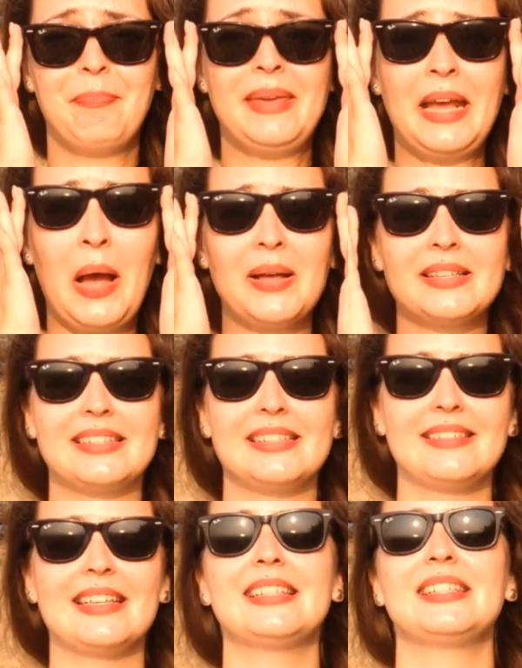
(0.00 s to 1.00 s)
because
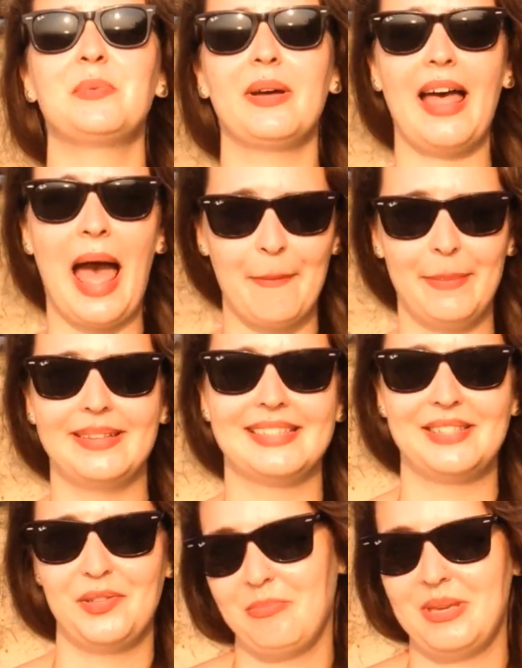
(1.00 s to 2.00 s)
this is what happens
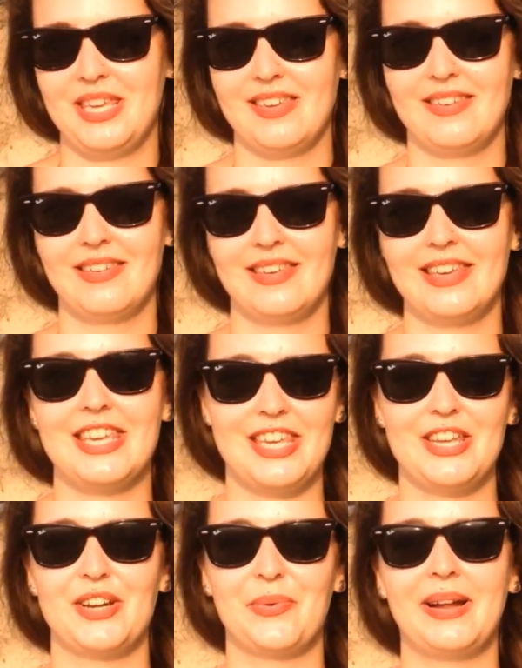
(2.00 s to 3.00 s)
to me
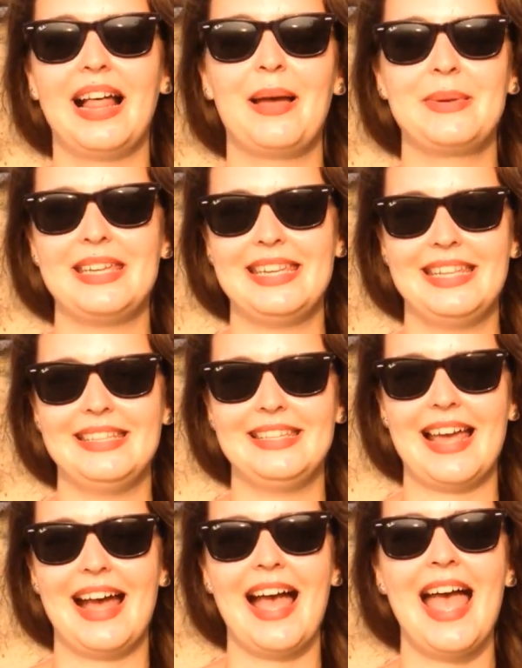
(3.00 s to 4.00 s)
here while I'm in
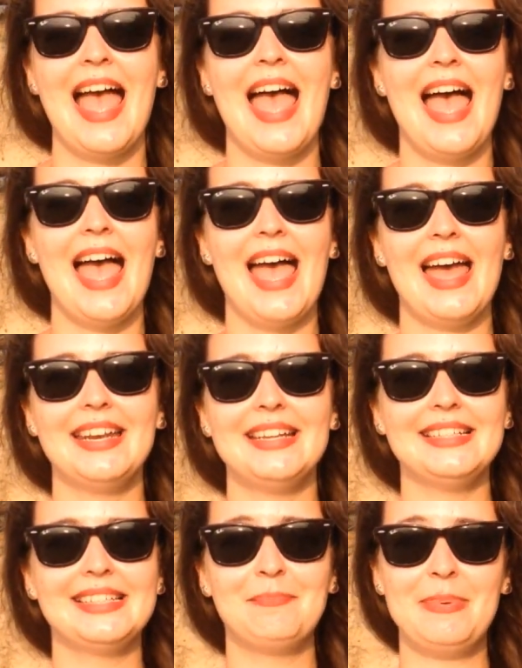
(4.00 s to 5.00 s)
India. And
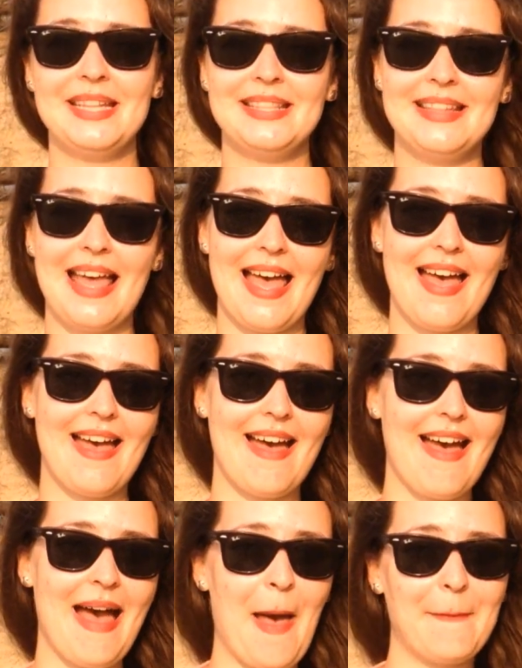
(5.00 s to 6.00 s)
it's been
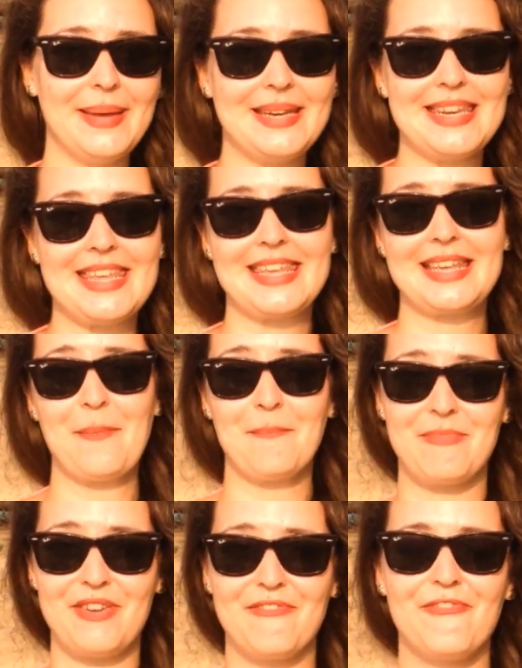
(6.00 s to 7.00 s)
happening
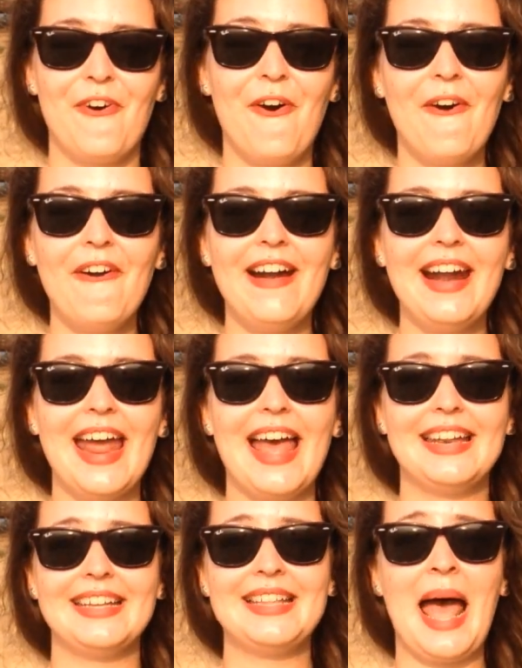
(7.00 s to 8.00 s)
before,
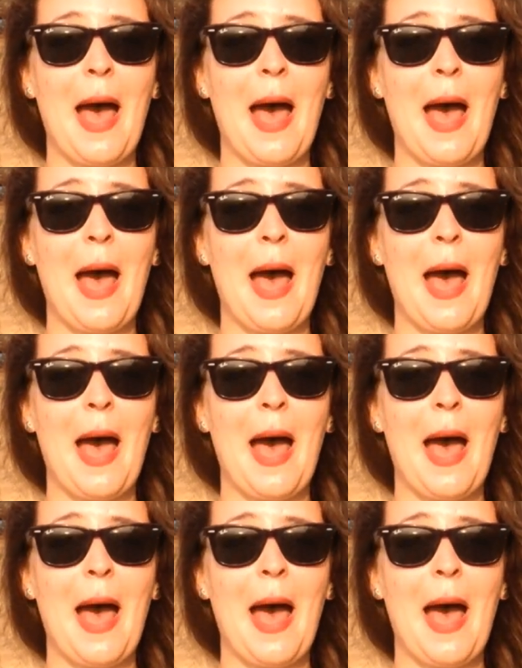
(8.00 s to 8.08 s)
and it